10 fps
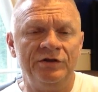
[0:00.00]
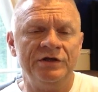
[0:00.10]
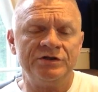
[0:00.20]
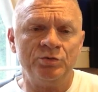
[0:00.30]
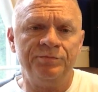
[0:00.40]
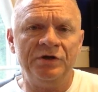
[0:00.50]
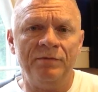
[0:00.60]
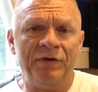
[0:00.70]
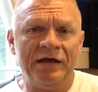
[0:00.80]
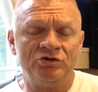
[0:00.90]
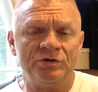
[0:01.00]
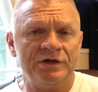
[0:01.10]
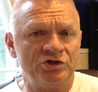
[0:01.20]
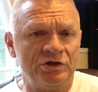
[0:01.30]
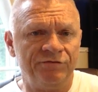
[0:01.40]
This would be a bad
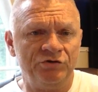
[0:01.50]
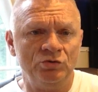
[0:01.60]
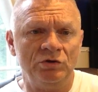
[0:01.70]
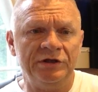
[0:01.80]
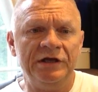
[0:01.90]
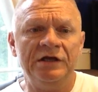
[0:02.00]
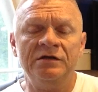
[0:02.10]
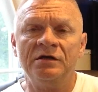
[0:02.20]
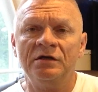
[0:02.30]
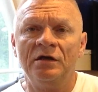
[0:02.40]
tradition if you lead